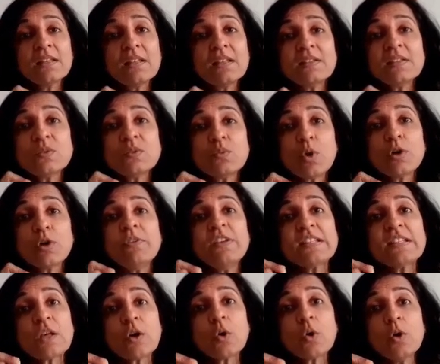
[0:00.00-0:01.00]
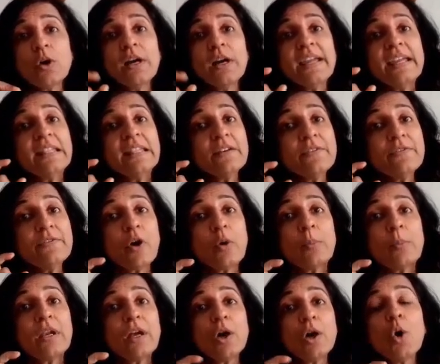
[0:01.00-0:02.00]
This is what we saw in the
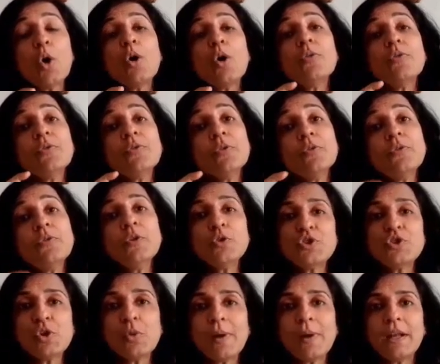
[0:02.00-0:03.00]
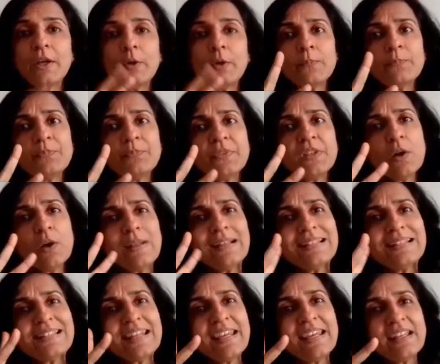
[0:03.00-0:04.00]
formula of future value. Now
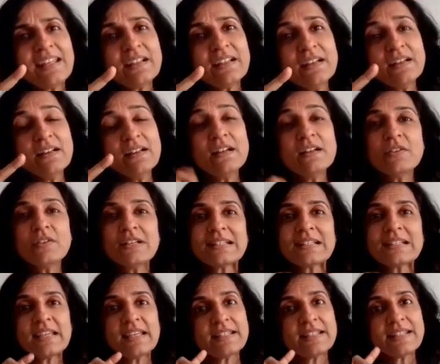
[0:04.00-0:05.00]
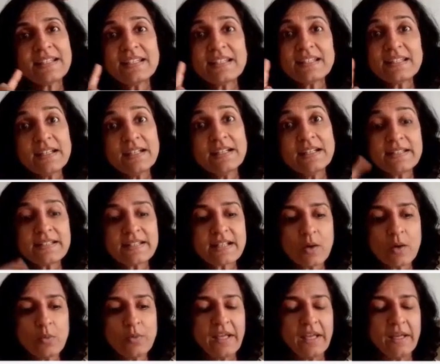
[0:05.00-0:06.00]
let's take the reverse case, that is
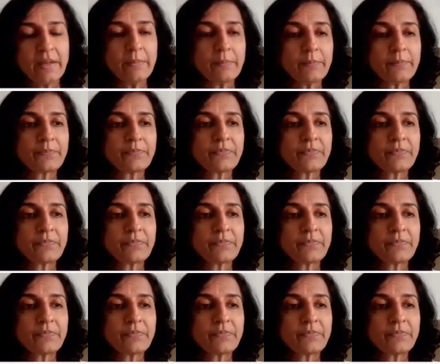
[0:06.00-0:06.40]
discounting.